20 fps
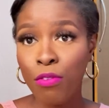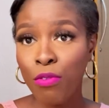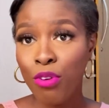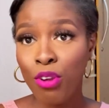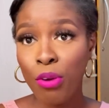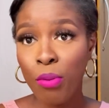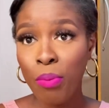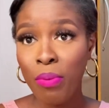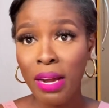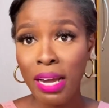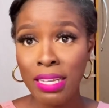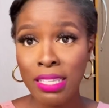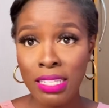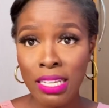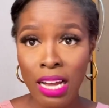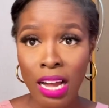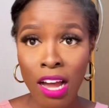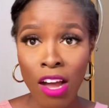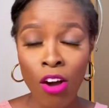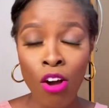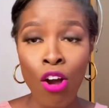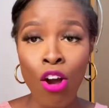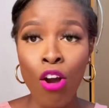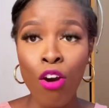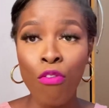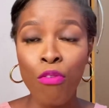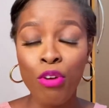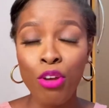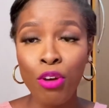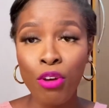for your practical,
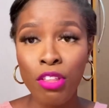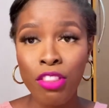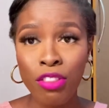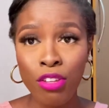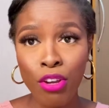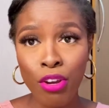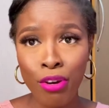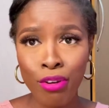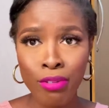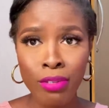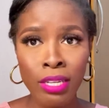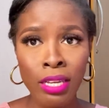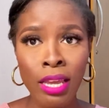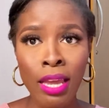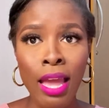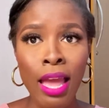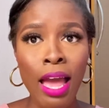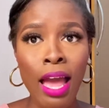for your theory,